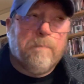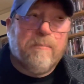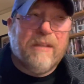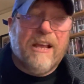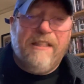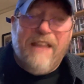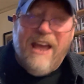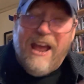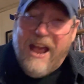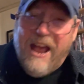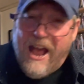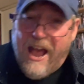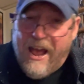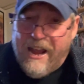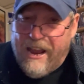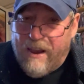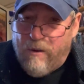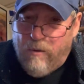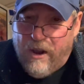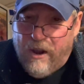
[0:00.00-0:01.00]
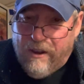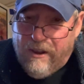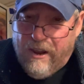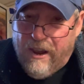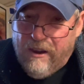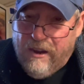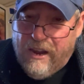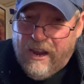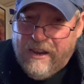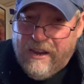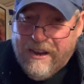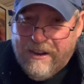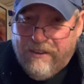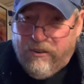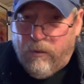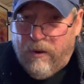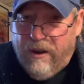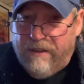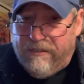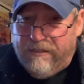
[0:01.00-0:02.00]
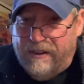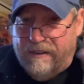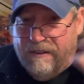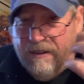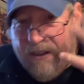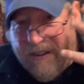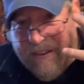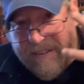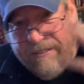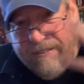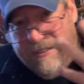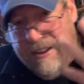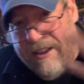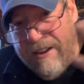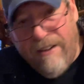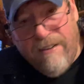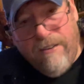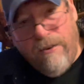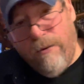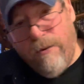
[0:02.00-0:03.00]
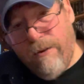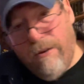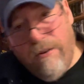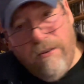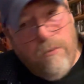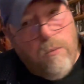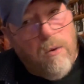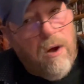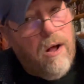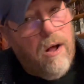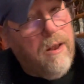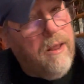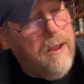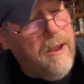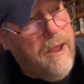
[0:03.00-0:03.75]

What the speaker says: and that had an interesting aesthetic to it as well.